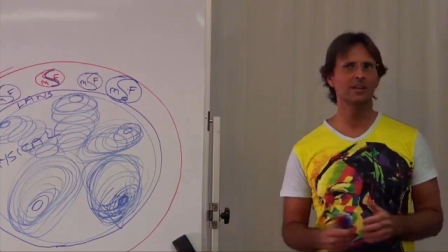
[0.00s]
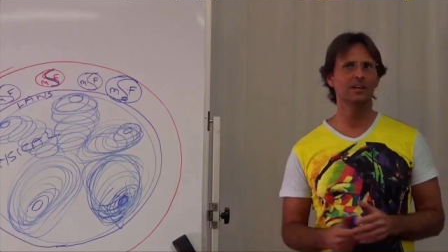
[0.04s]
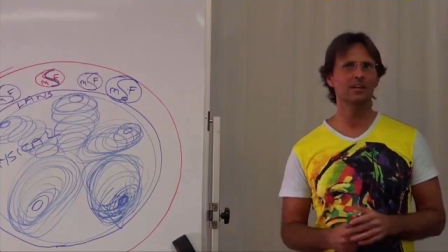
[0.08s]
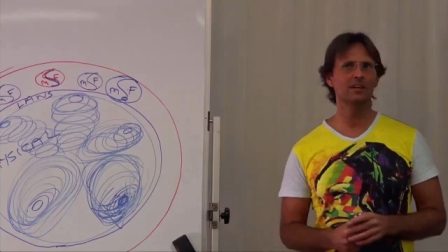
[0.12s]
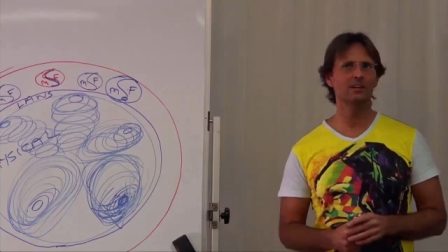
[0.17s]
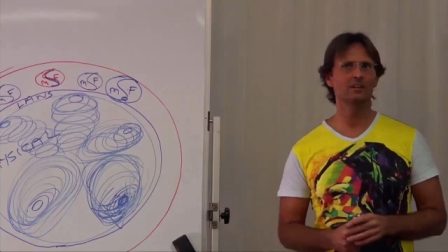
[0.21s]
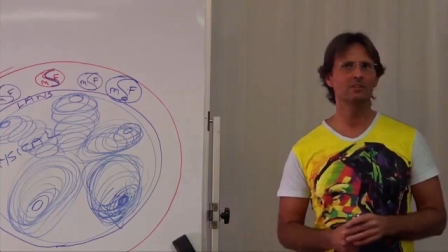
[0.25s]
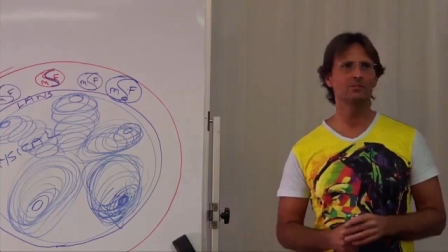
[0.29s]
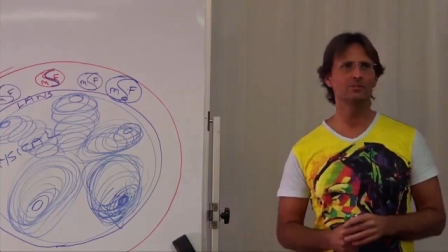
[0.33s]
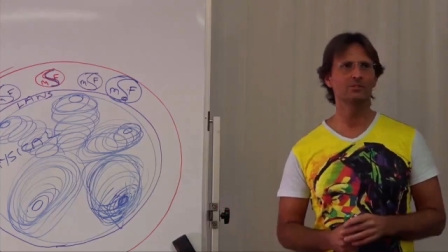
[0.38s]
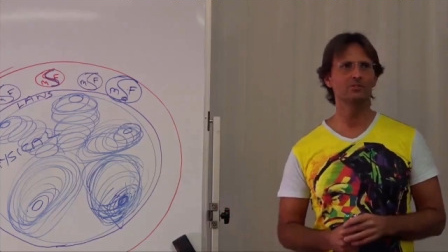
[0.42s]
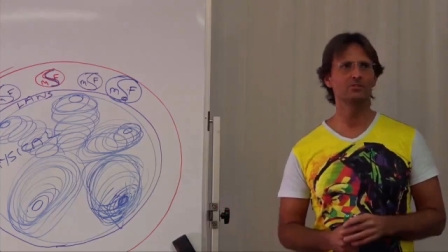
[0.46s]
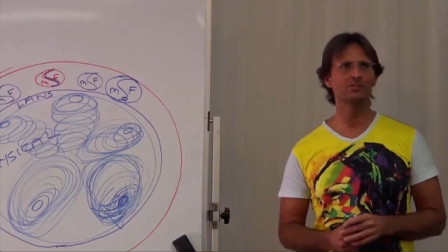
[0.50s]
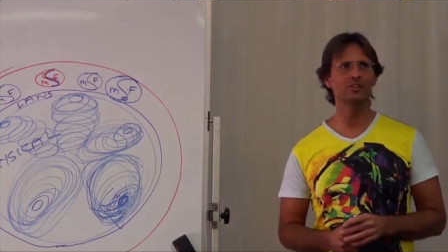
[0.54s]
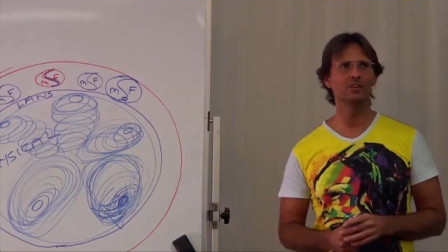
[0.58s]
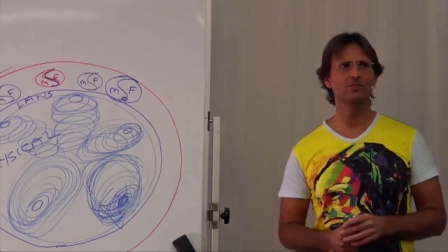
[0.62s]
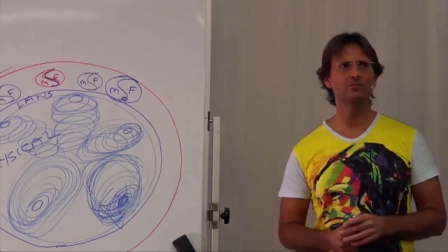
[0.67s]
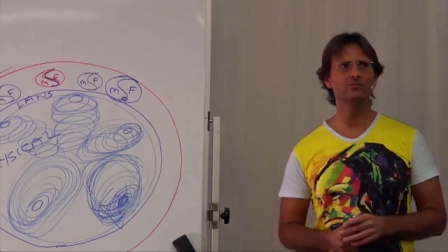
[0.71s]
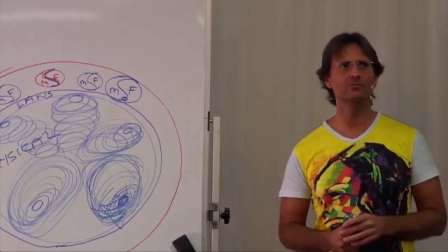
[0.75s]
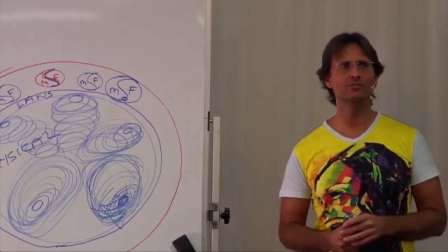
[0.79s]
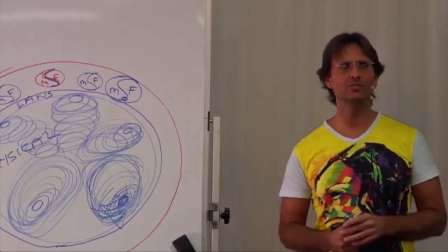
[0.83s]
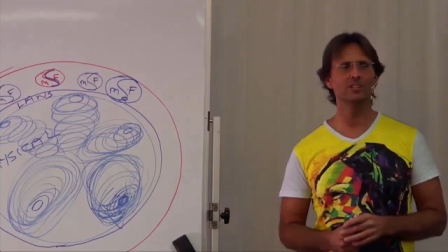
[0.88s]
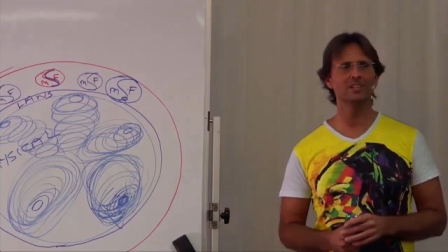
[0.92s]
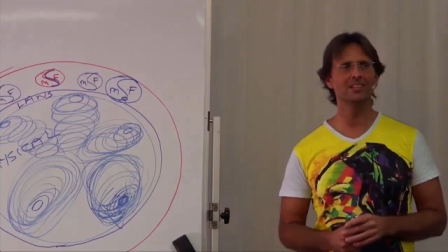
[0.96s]
It can
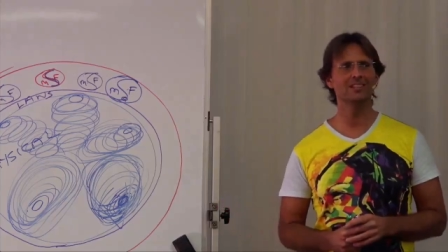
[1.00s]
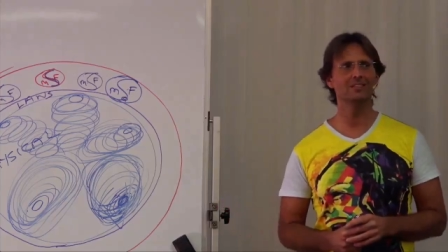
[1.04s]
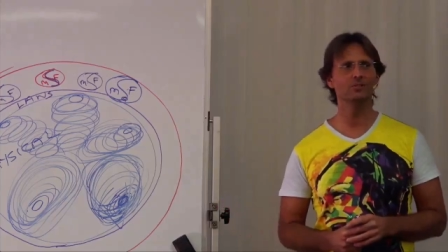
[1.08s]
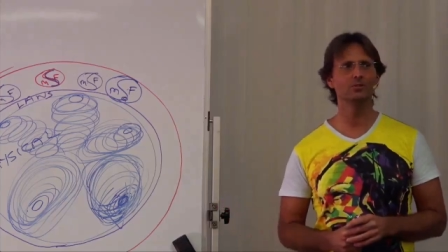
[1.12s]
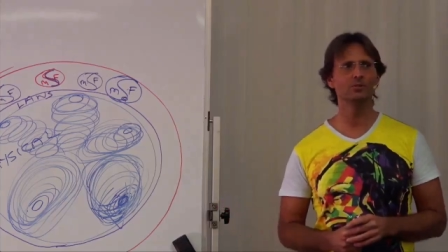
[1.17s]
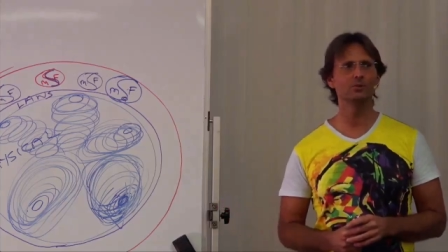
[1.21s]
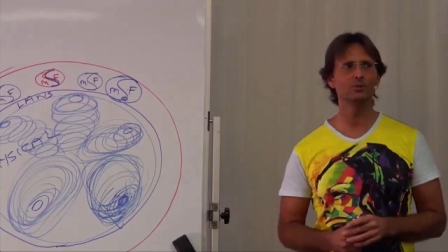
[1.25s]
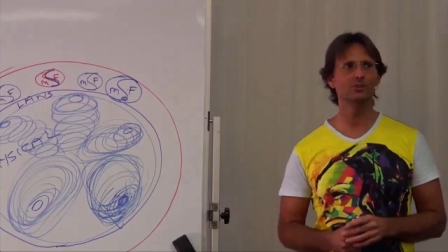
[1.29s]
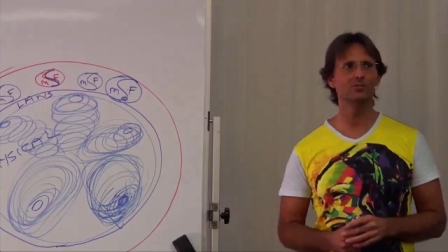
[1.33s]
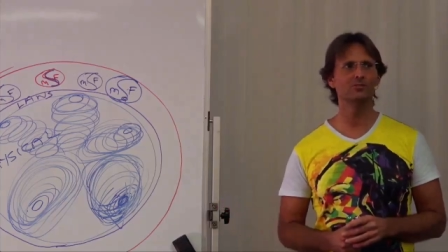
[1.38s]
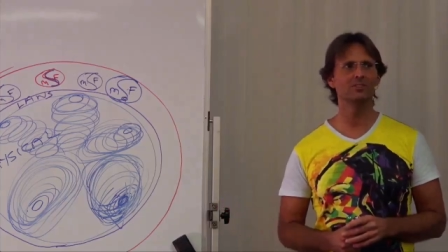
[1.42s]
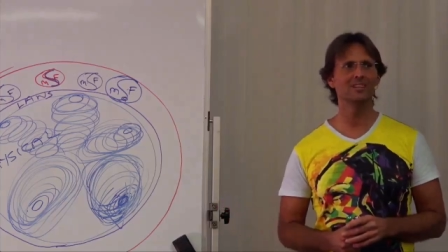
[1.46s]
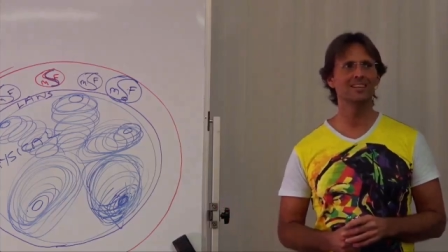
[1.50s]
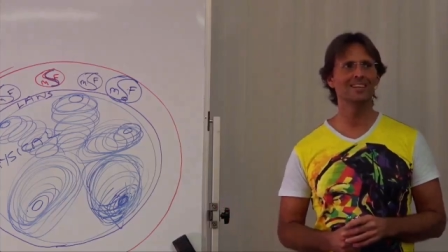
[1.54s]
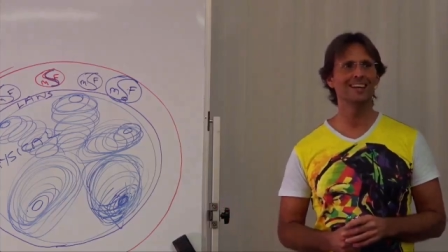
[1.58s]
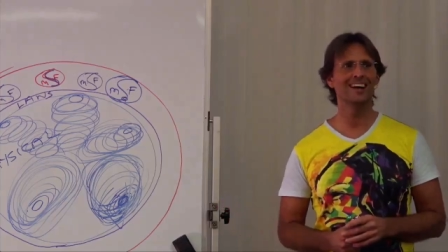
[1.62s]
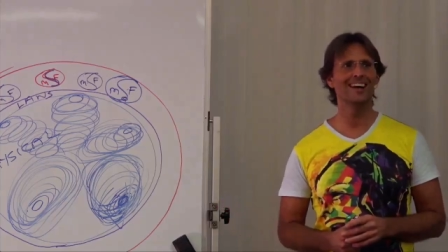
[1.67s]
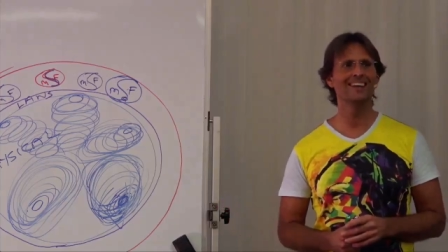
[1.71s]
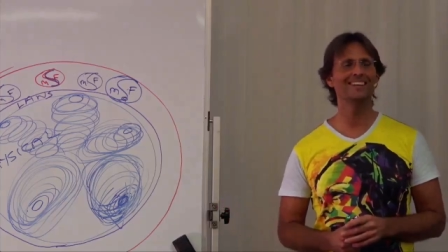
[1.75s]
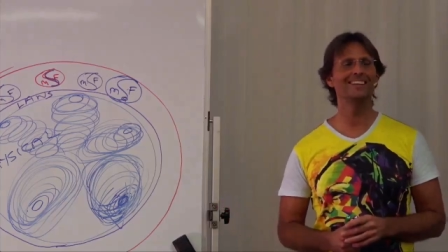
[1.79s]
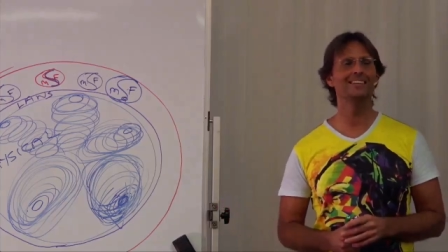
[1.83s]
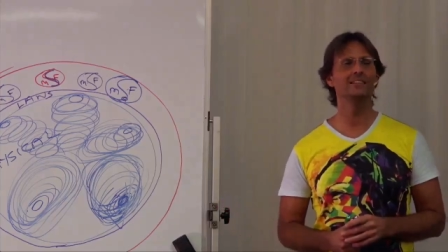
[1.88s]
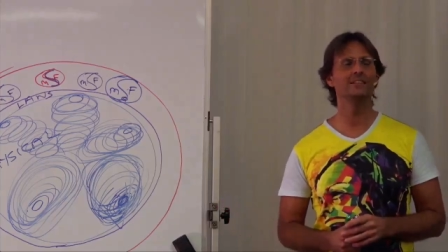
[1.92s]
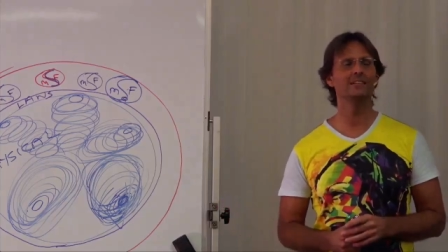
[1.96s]
also see all of
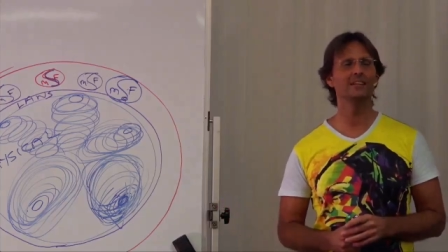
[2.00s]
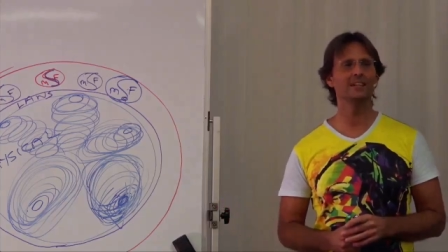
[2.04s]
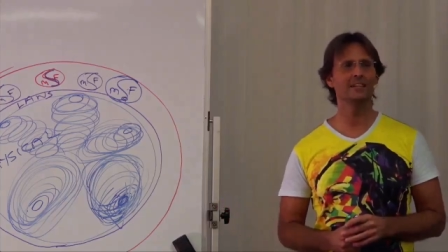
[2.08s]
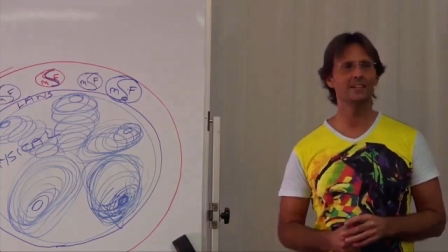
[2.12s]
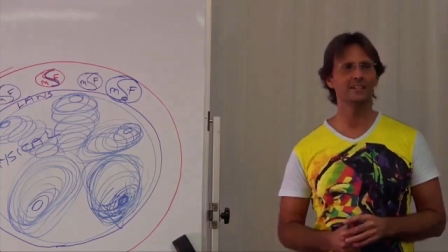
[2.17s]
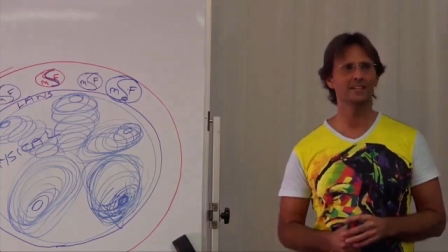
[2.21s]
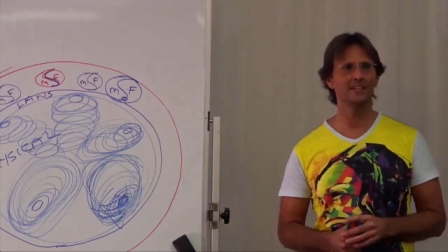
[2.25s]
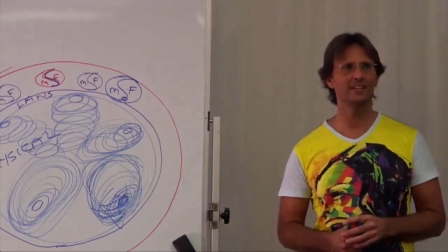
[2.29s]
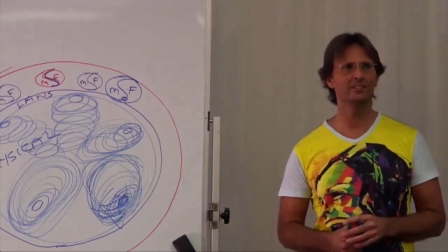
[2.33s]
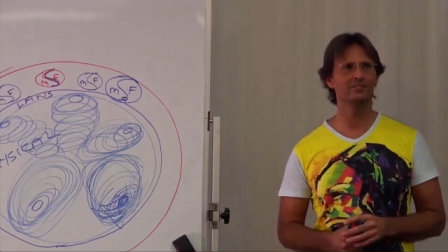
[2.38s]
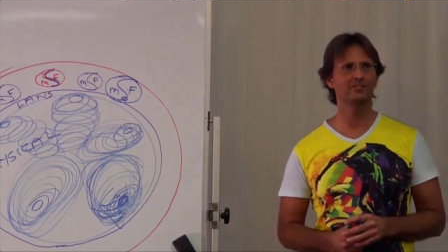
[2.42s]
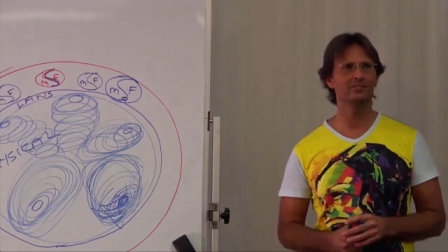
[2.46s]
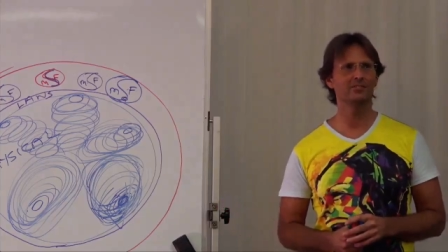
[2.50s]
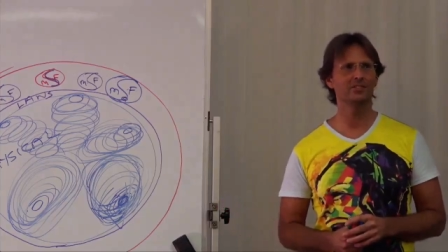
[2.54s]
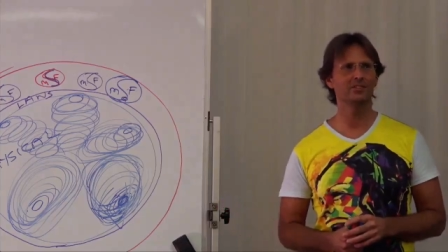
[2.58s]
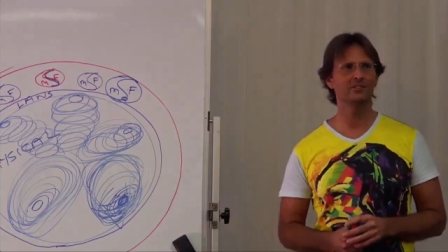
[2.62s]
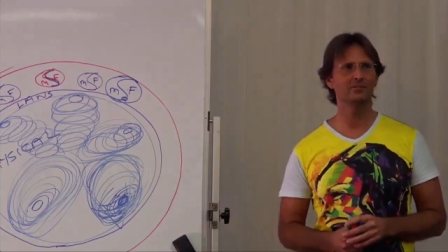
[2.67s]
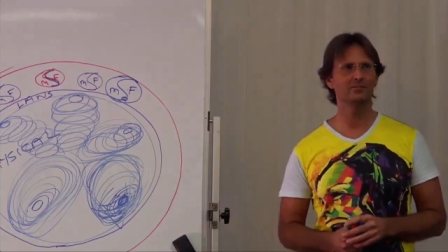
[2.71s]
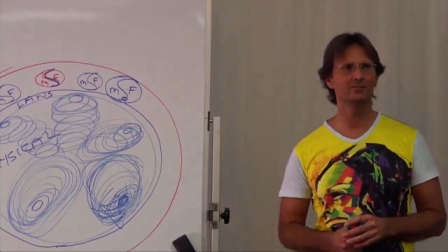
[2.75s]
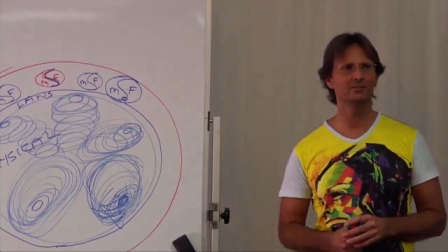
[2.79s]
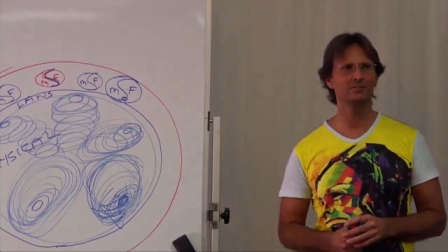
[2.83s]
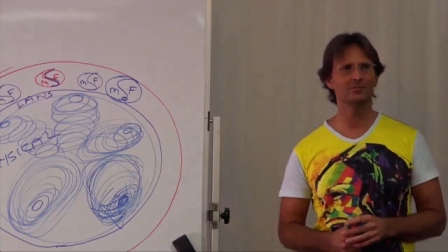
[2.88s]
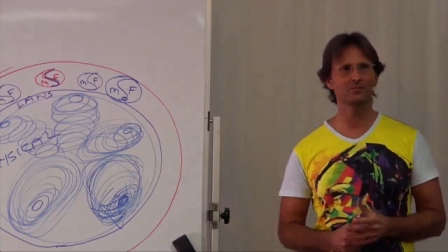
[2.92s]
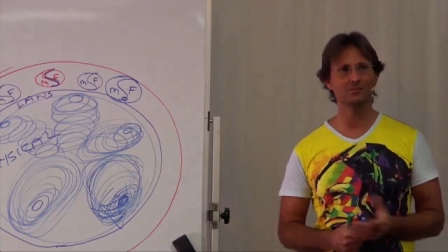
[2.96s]
the unincarnated
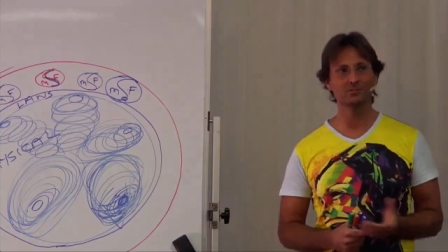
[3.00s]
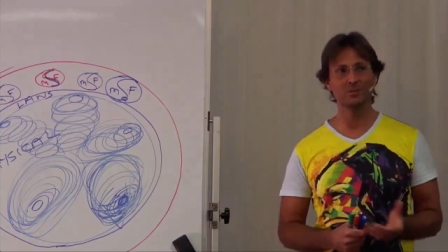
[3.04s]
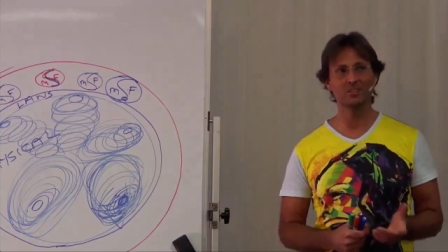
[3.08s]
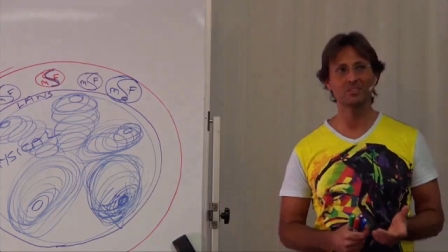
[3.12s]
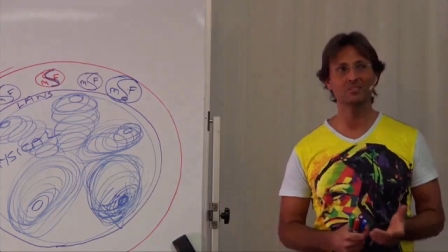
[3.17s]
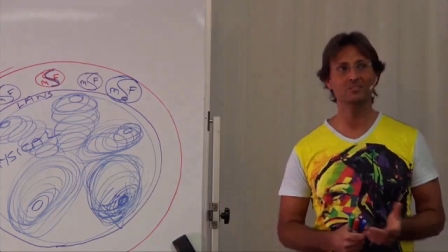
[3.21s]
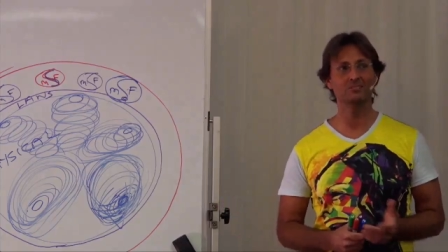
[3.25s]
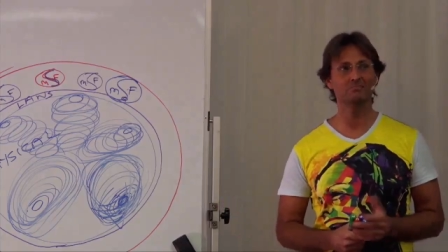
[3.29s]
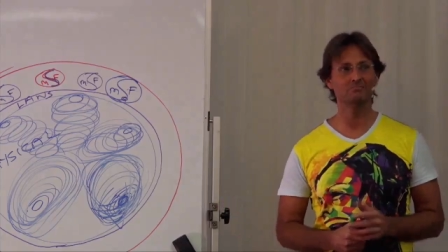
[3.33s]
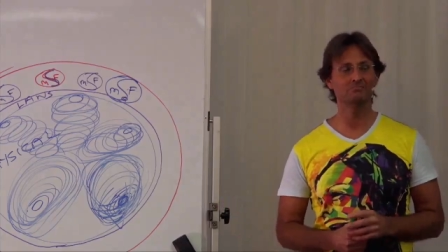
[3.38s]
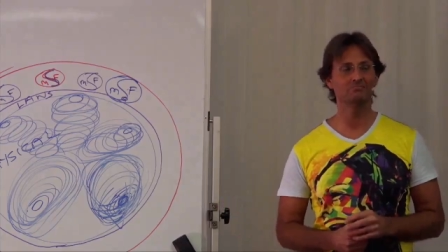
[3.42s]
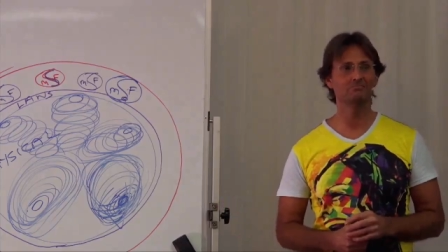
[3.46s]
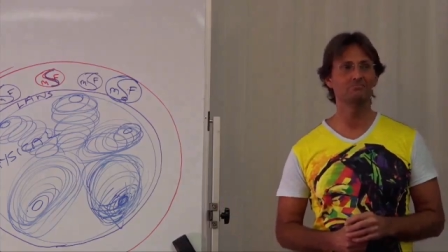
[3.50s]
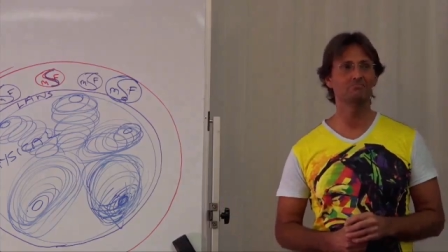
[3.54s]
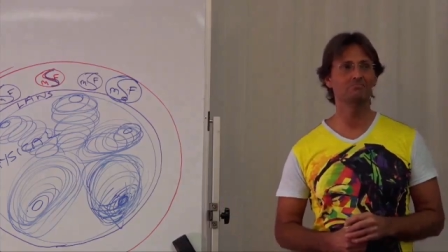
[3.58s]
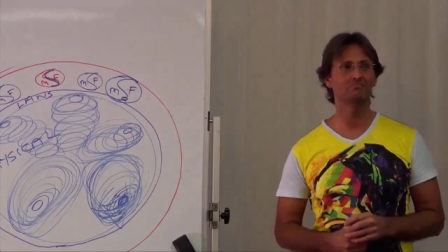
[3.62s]
souls as well.